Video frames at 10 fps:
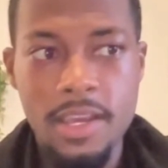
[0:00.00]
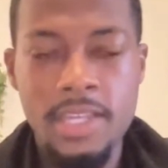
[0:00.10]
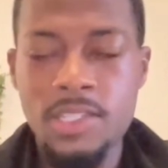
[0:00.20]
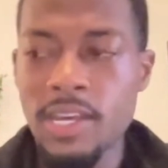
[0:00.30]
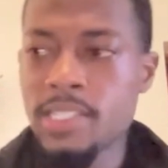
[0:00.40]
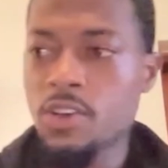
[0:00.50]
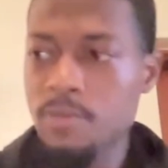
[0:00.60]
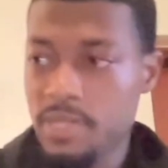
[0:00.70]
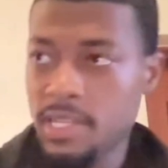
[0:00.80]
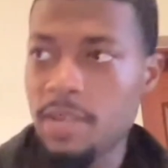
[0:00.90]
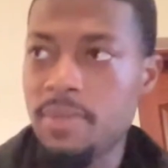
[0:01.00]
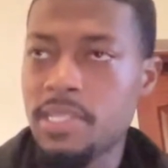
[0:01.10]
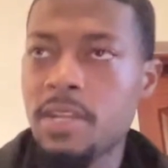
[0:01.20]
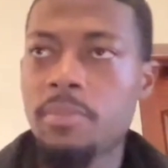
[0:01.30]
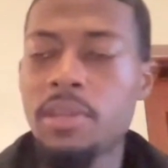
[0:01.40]
And so I told him, I said, let me
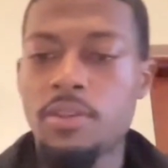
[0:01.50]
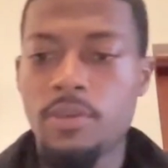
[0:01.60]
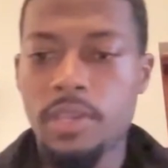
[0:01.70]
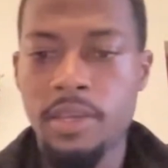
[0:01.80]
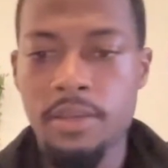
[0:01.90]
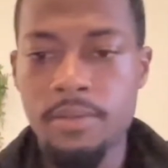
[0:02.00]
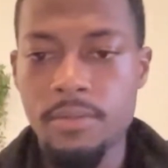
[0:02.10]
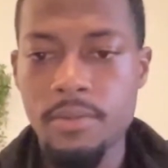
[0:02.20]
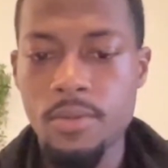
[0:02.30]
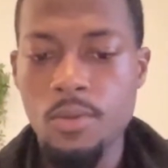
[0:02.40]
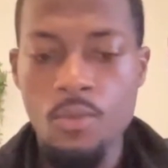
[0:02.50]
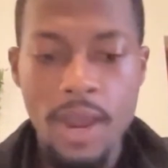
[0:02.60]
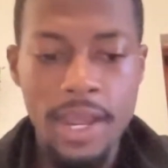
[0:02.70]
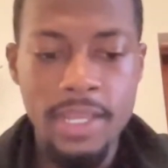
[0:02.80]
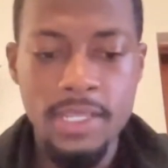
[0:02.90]
see the menu again.
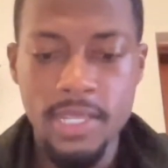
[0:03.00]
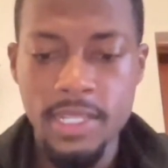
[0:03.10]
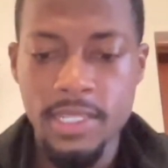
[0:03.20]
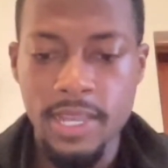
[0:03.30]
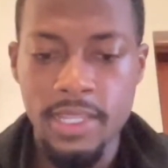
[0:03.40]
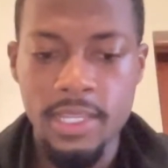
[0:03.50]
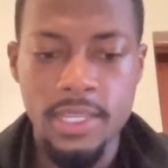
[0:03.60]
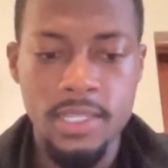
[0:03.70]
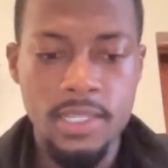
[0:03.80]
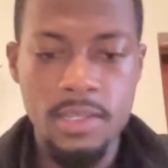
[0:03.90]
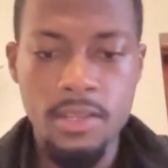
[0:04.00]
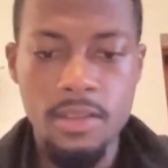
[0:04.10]
Why is this like this?